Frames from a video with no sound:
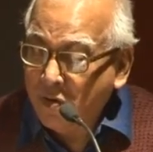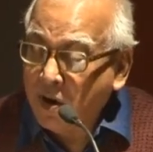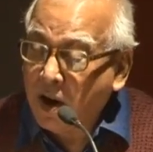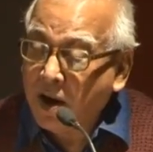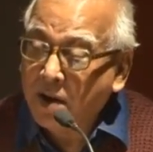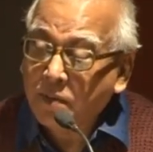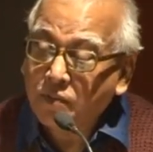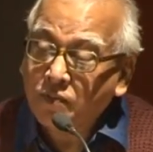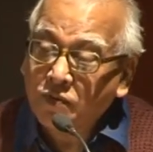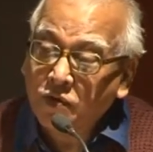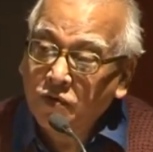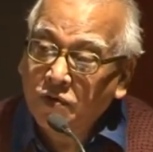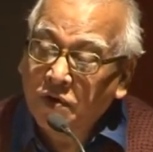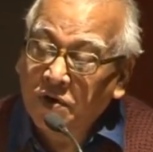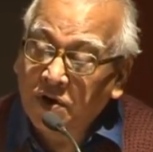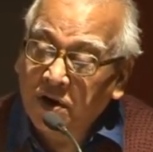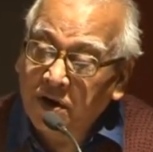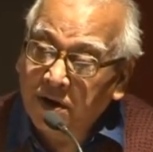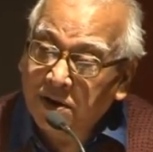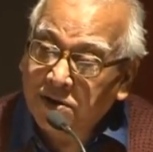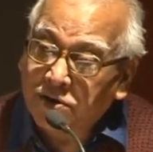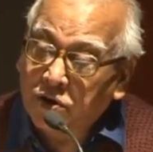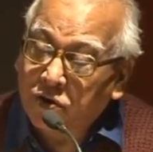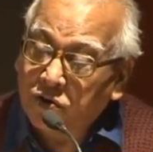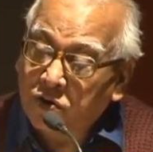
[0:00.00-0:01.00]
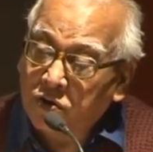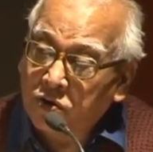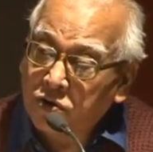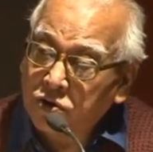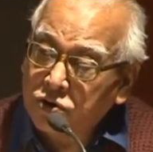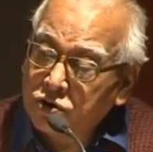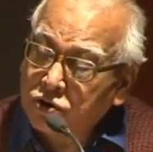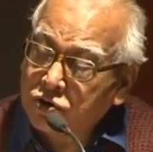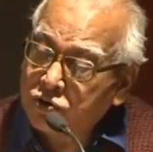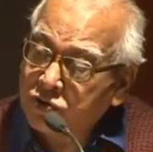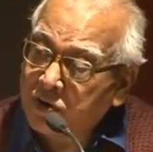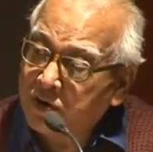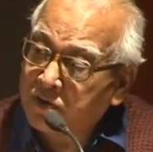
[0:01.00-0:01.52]
You have to create
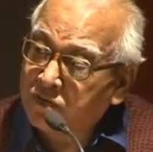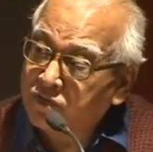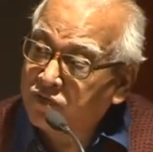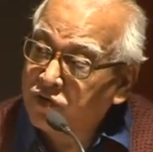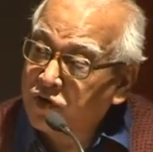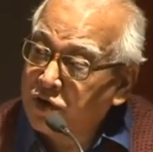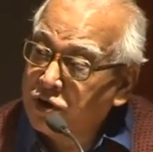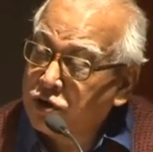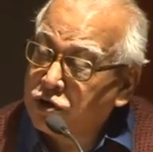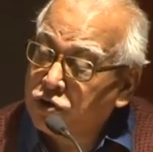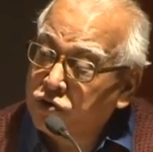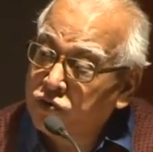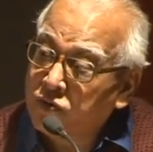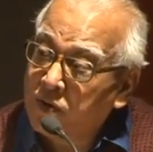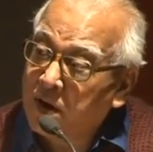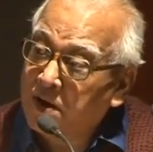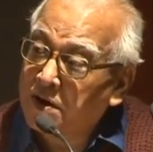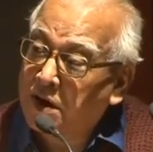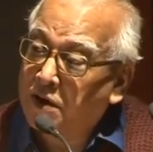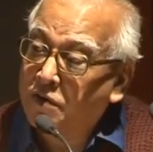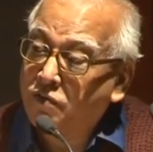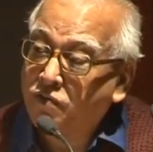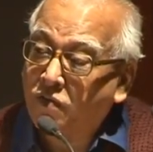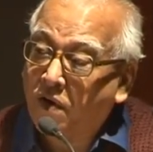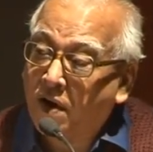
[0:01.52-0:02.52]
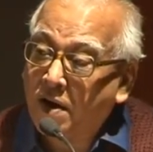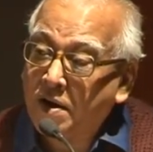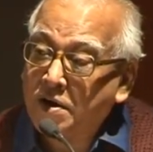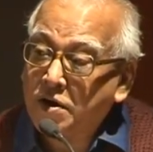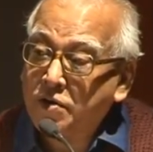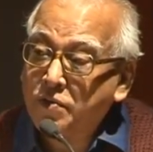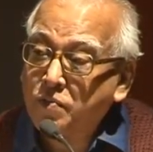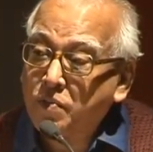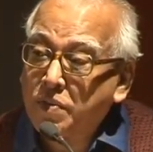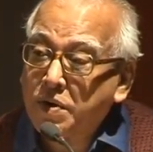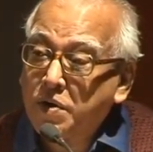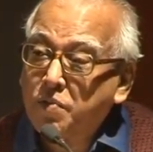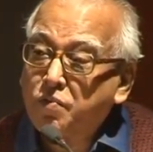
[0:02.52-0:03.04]
also a visual
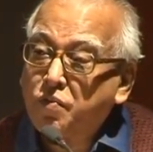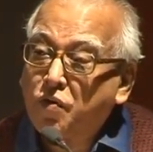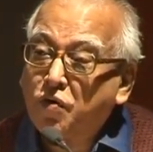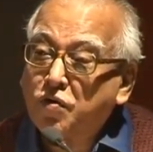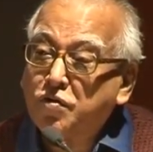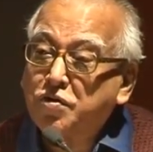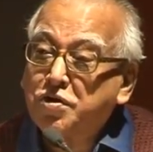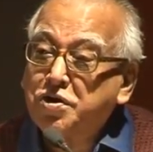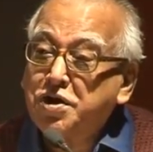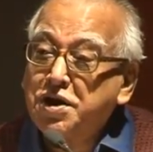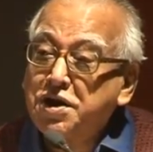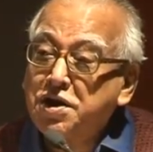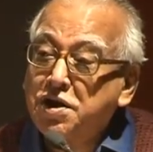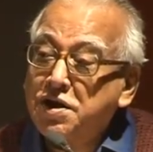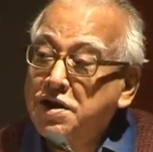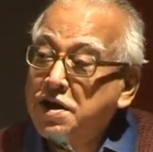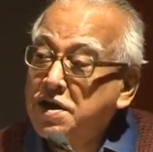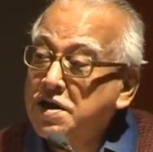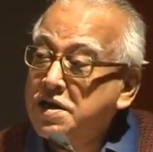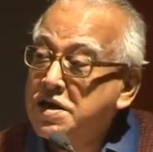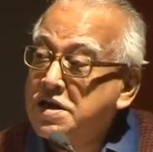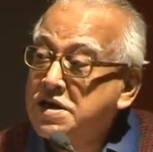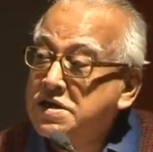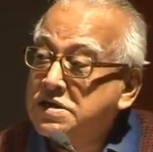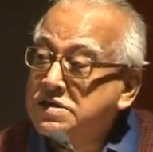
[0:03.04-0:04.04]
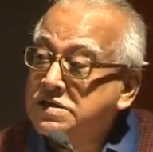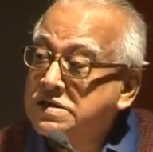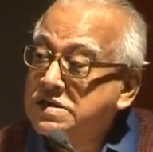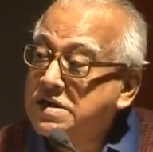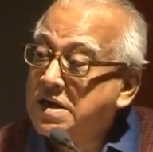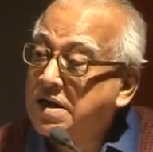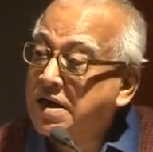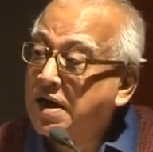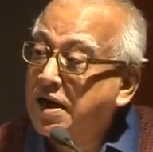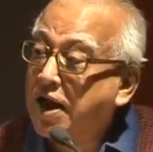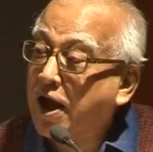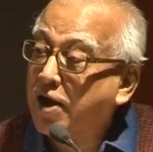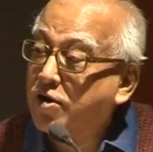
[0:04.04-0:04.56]
environment for reading
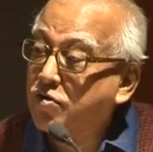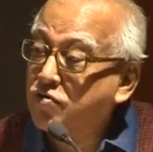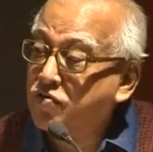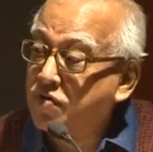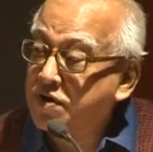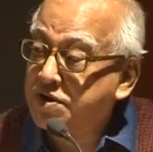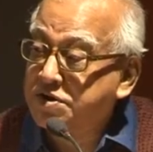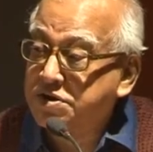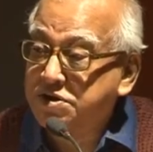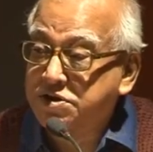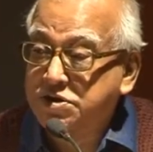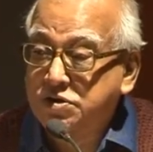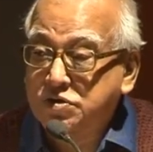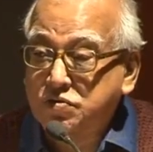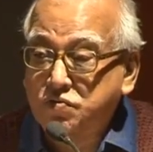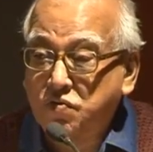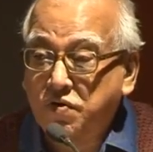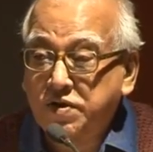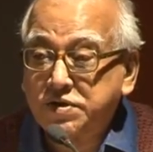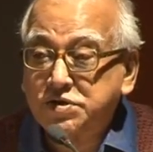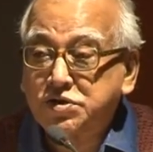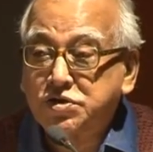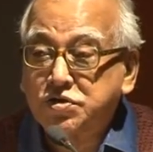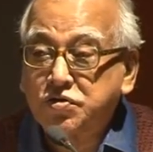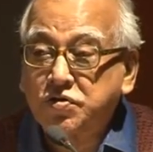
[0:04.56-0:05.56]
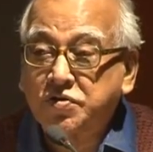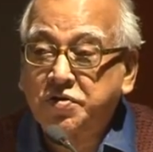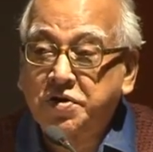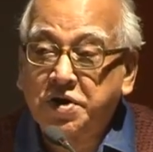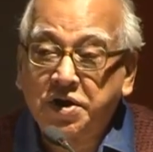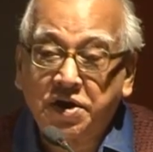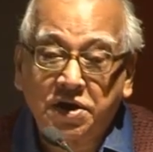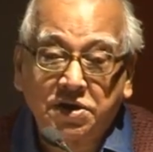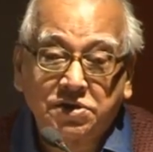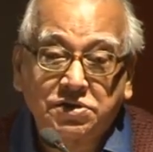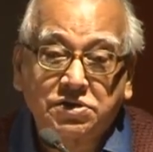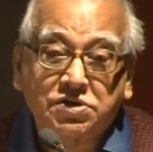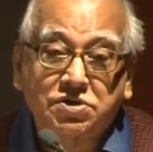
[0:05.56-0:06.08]
these languages once you
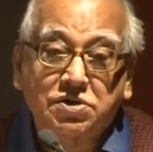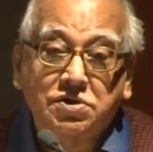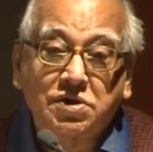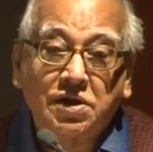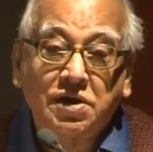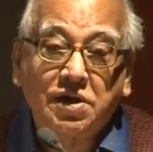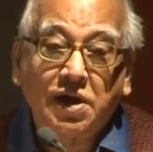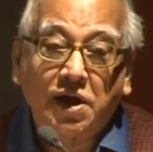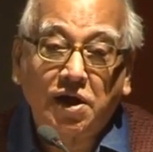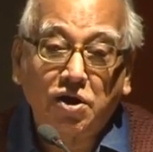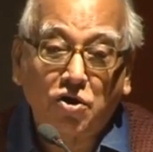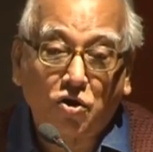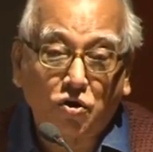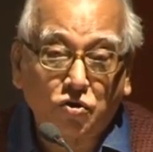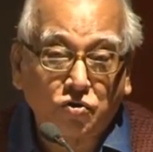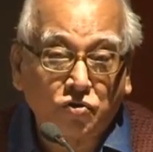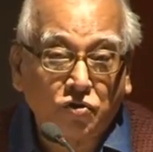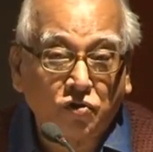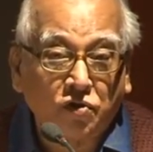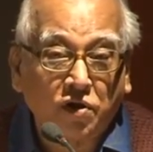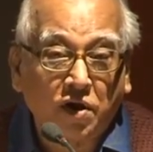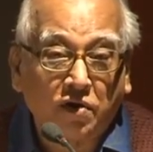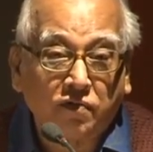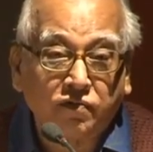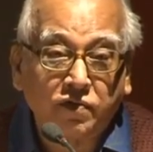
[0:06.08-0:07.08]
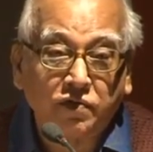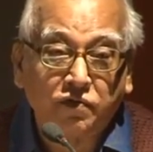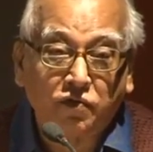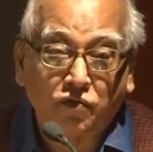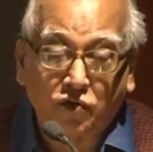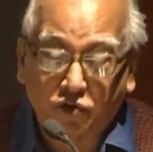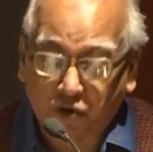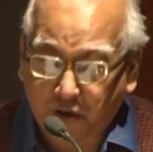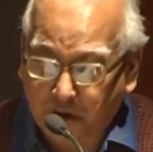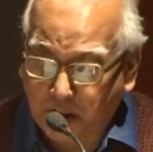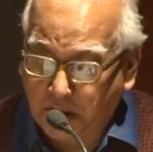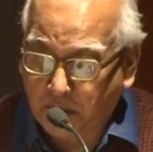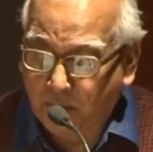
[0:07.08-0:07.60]
create an
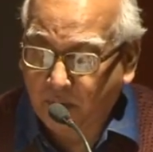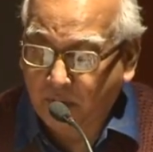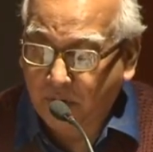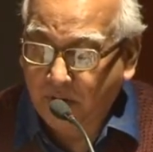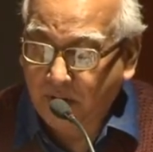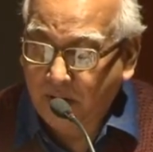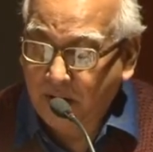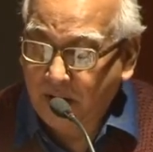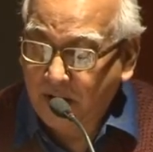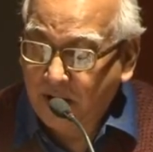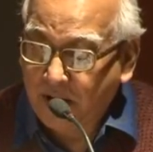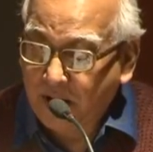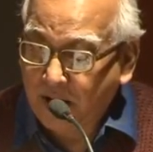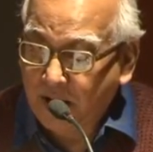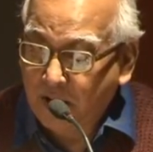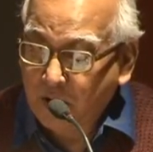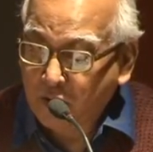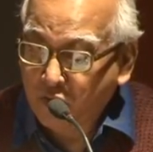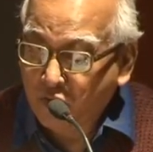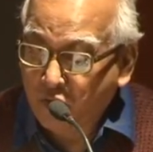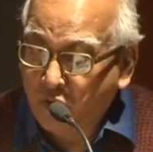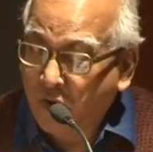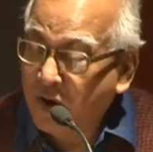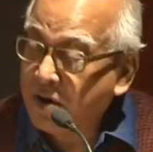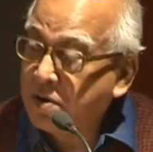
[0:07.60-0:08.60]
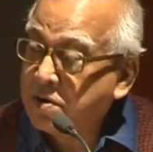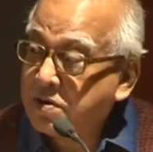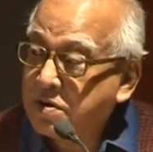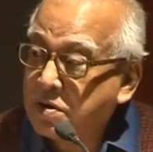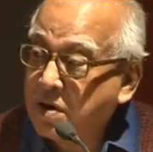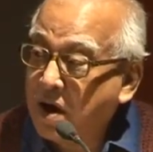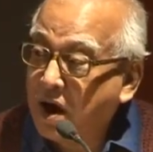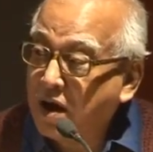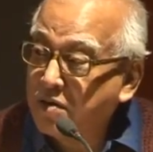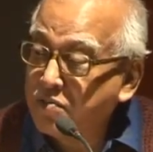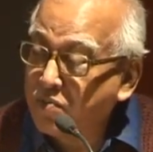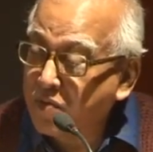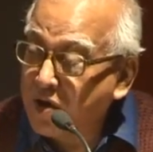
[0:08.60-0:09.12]
orthography for them.
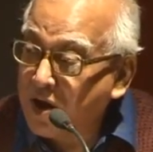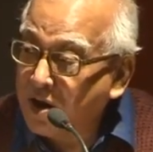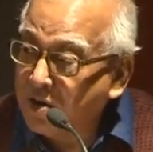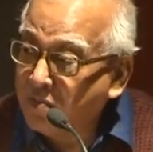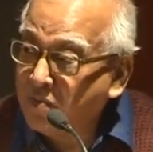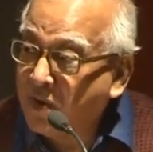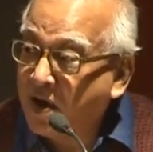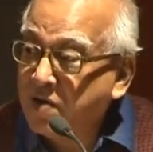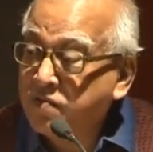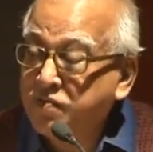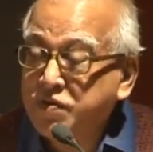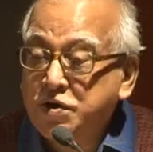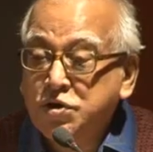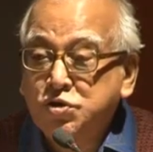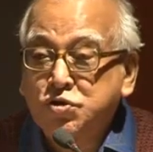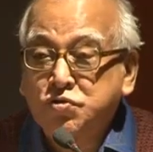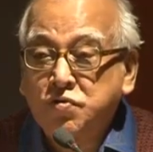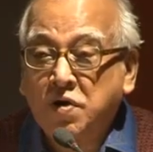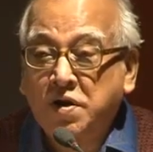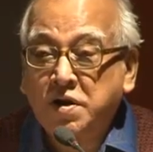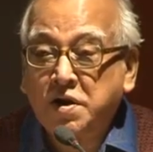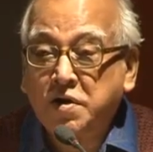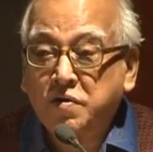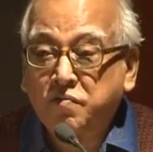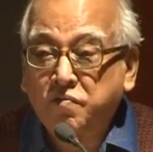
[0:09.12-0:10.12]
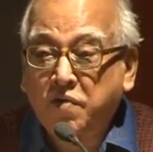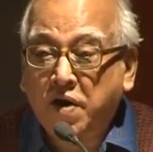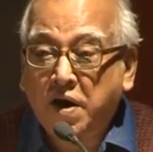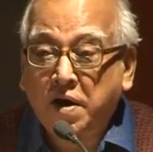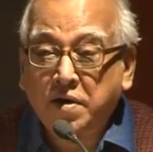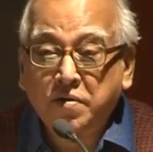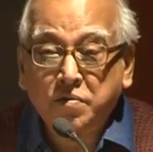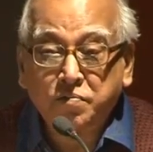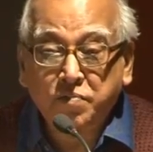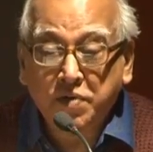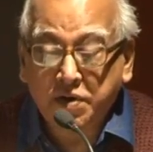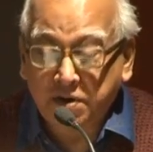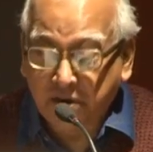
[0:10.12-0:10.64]
What I mean by visual
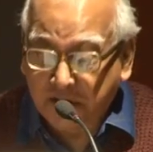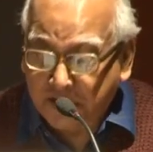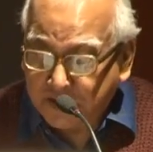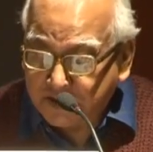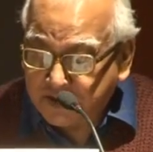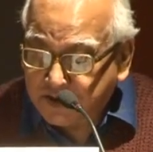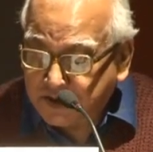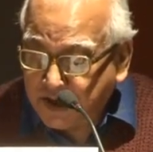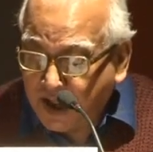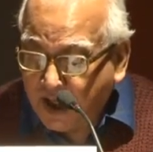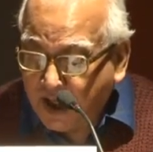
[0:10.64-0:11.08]
environment